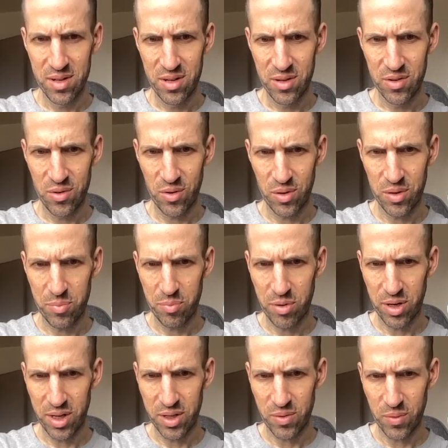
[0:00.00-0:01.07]
George
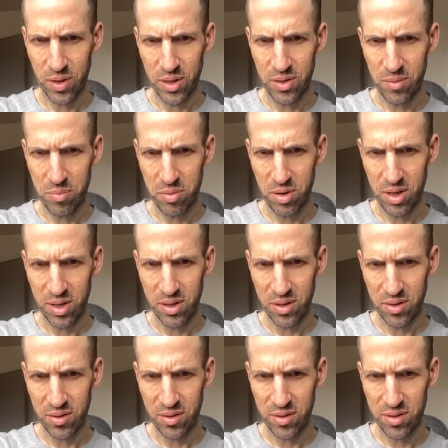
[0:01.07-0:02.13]
Price, Roger
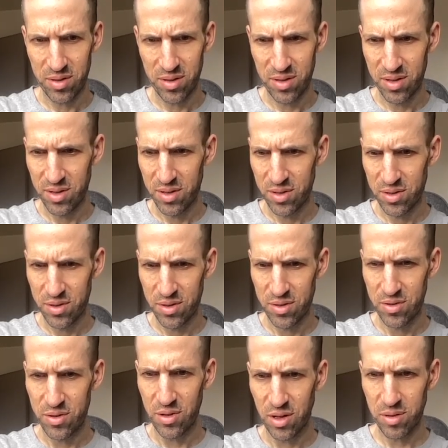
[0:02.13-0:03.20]
Price,
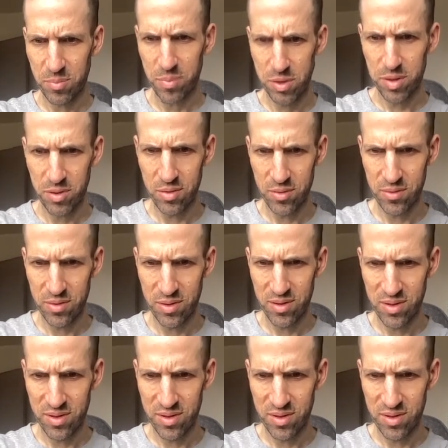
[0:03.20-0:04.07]
Jacques Pion.